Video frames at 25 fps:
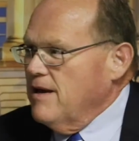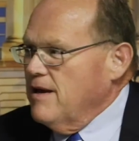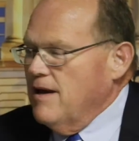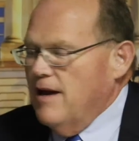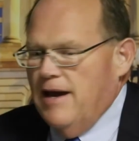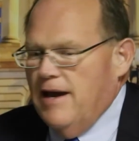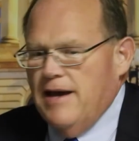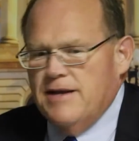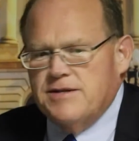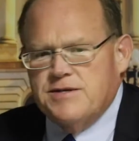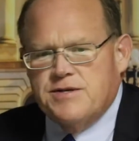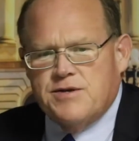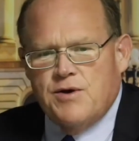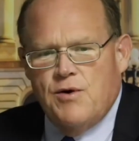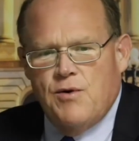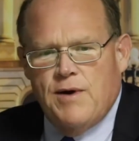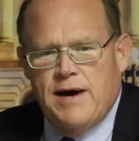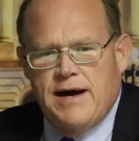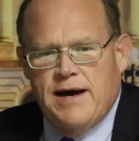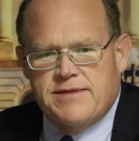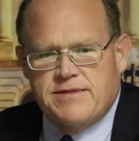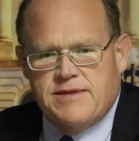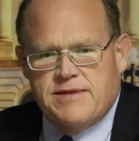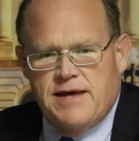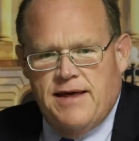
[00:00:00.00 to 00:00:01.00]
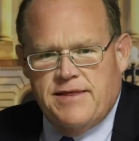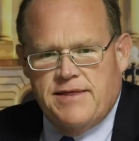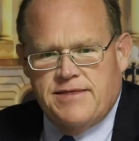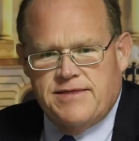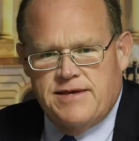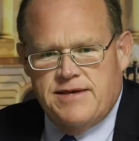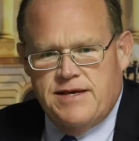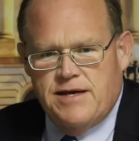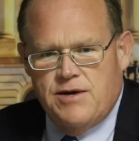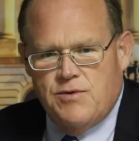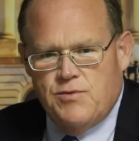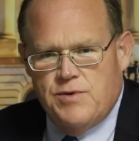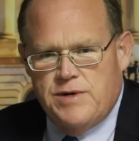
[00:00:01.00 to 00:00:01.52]
And so I
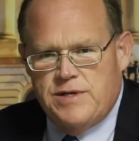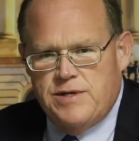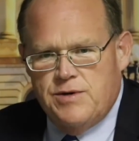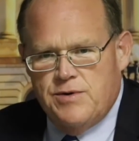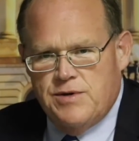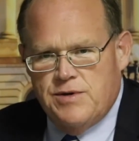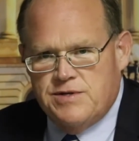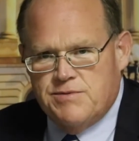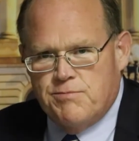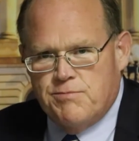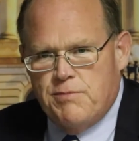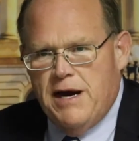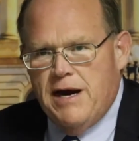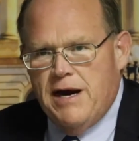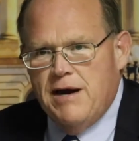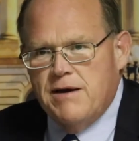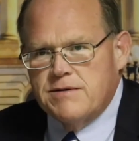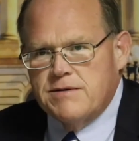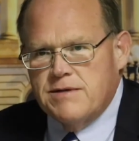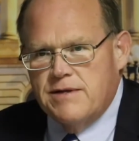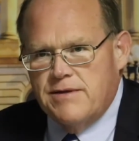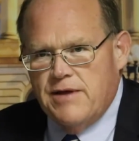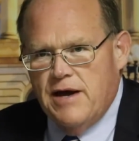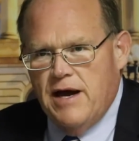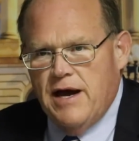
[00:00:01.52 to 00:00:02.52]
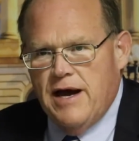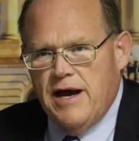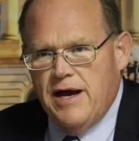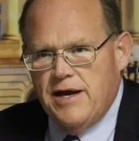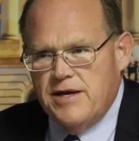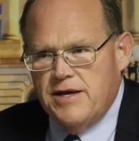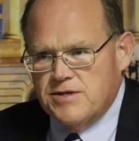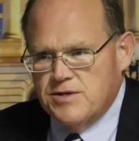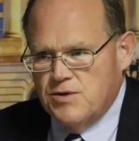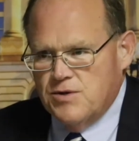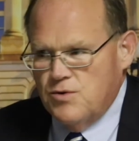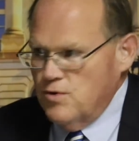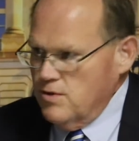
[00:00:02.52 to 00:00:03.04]
think when you aspire to the
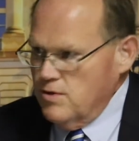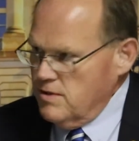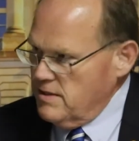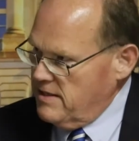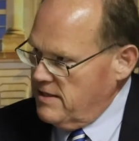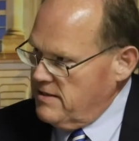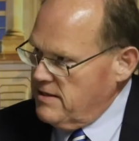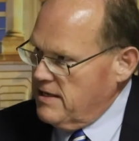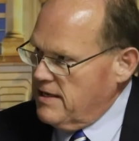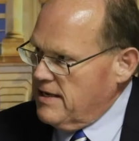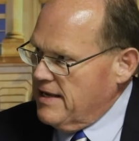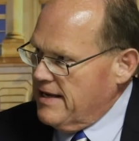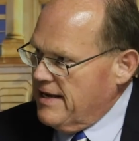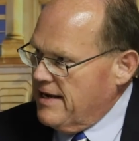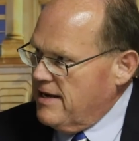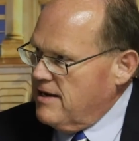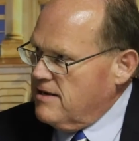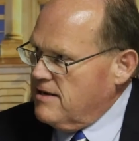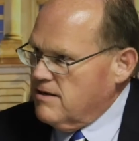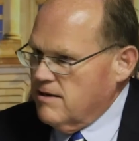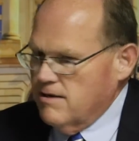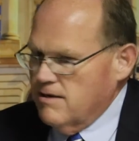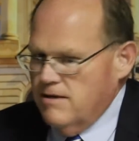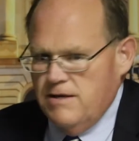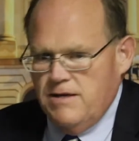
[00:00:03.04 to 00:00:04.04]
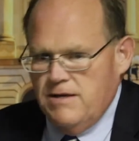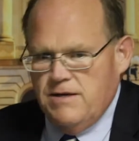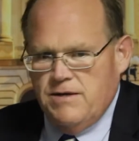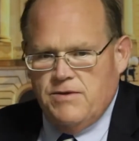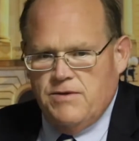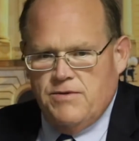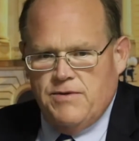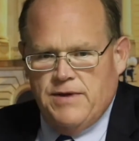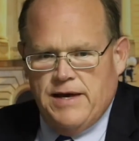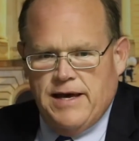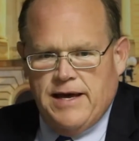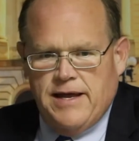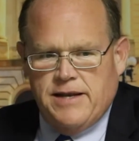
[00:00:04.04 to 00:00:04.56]
highest court in the land,
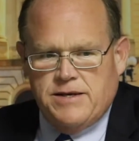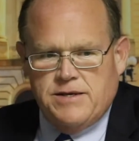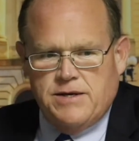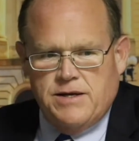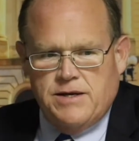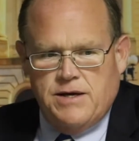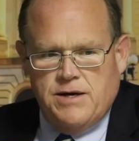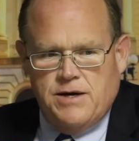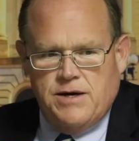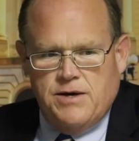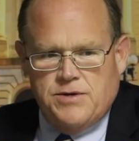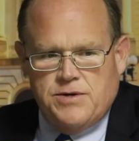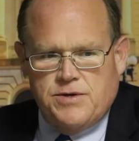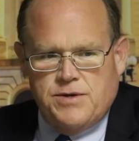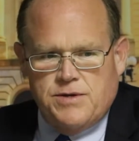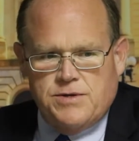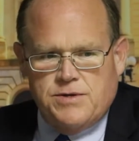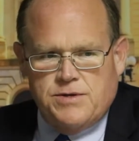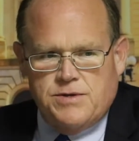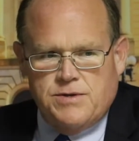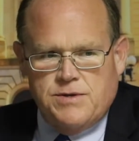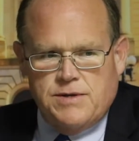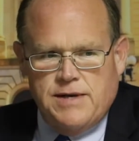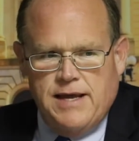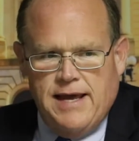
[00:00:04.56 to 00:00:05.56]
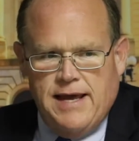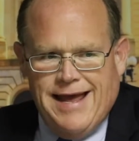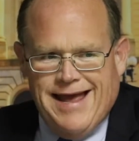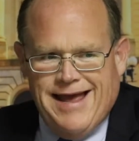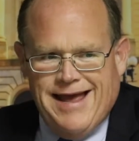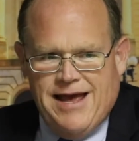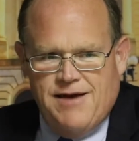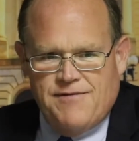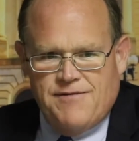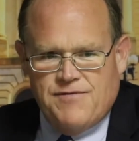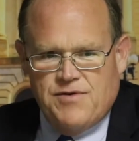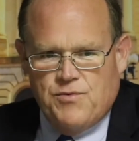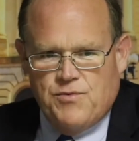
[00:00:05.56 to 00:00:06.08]
that you should
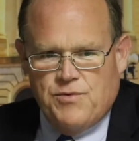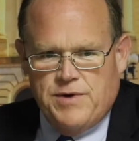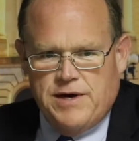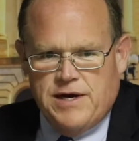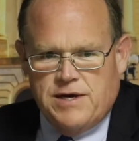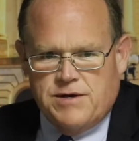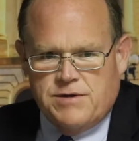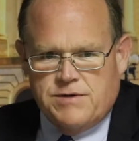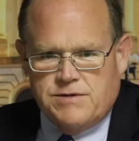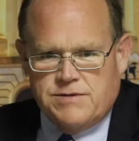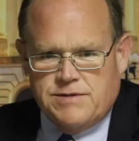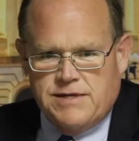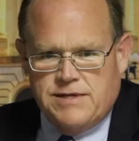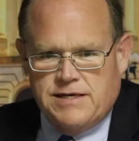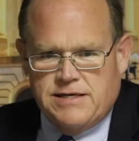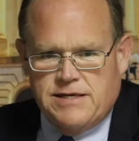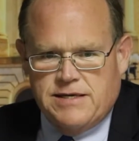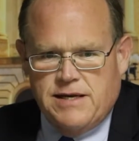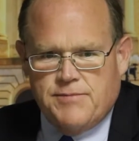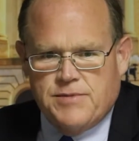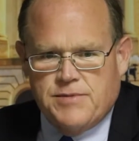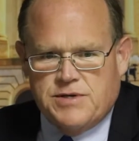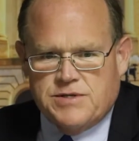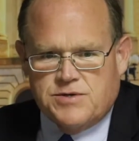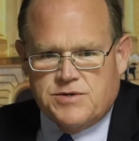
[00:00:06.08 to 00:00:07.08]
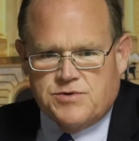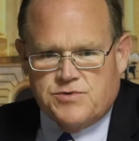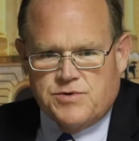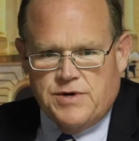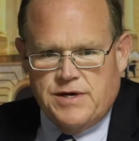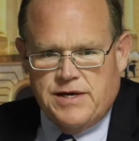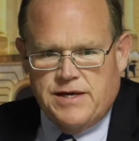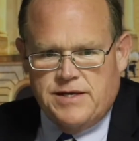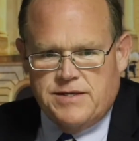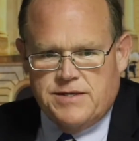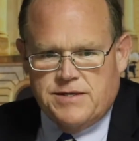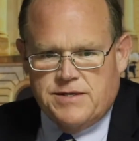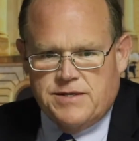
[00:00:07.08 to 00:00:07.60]
have a record that
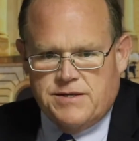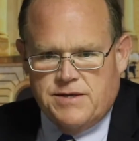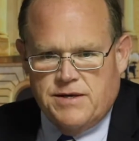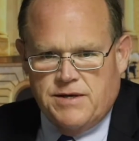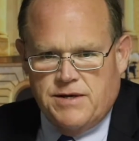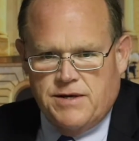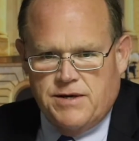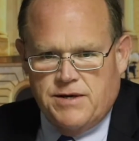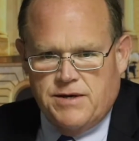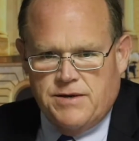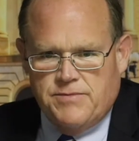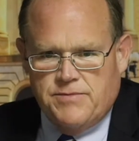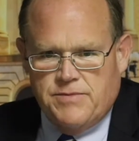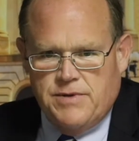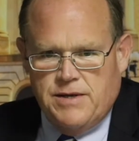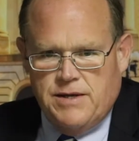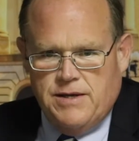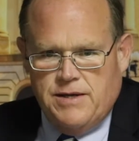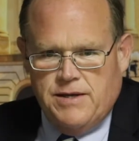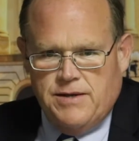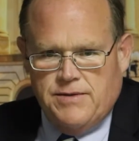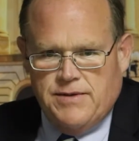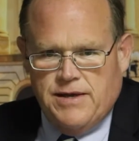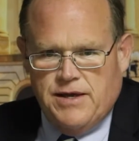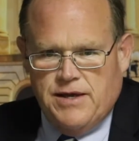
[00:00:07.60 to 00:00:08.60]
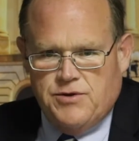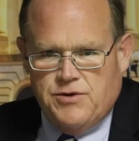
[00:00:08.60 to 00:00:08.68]
demonstrates that